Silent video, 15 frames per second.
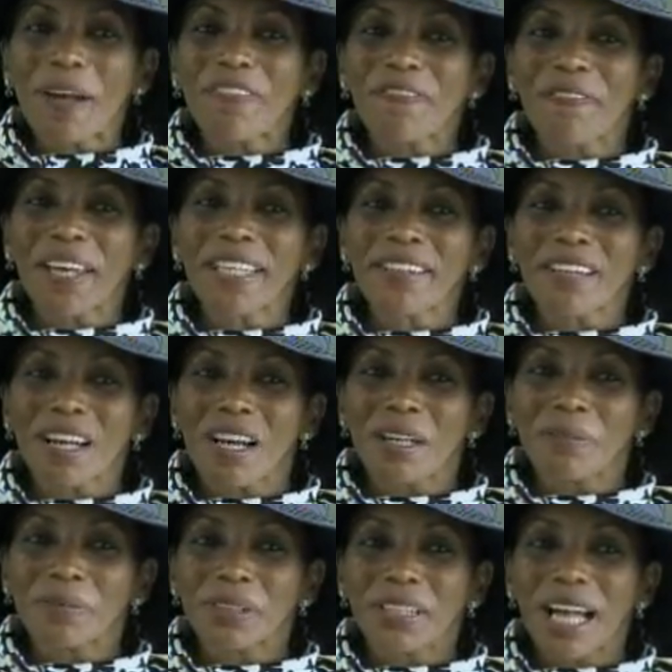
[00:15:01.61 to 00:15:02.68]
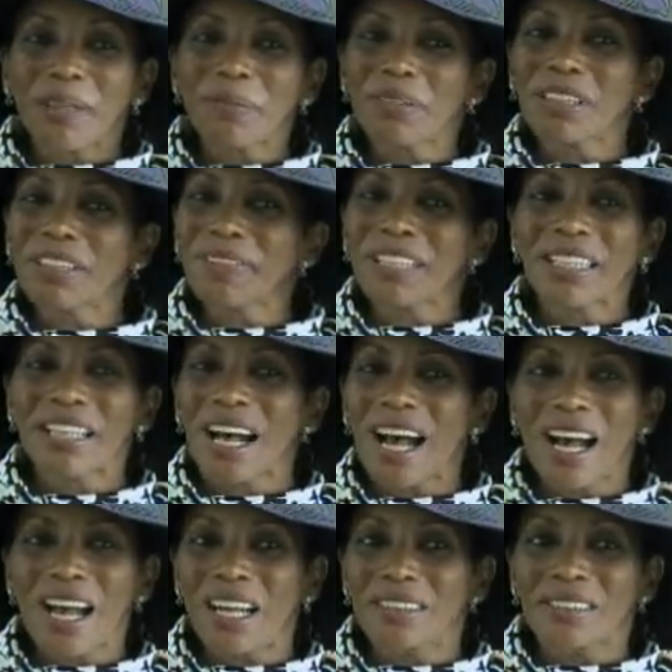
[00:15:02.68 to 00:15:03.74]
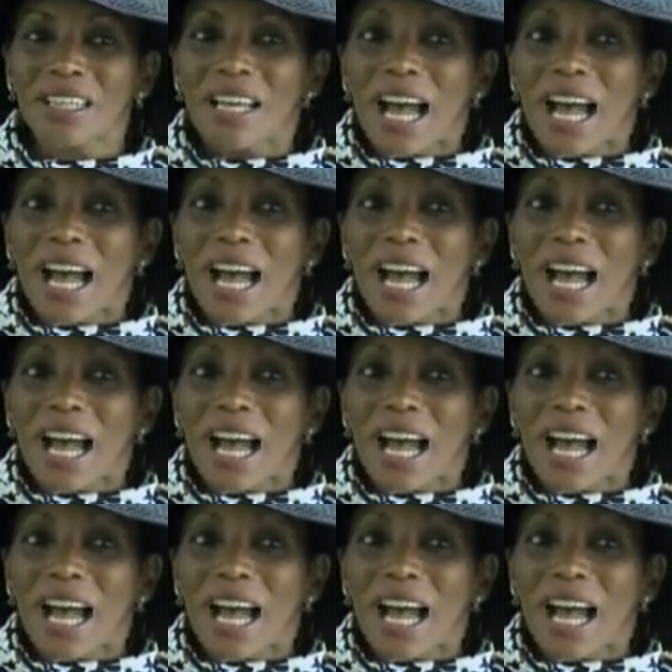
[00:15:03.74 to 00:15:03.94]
faith comes. I believe in God.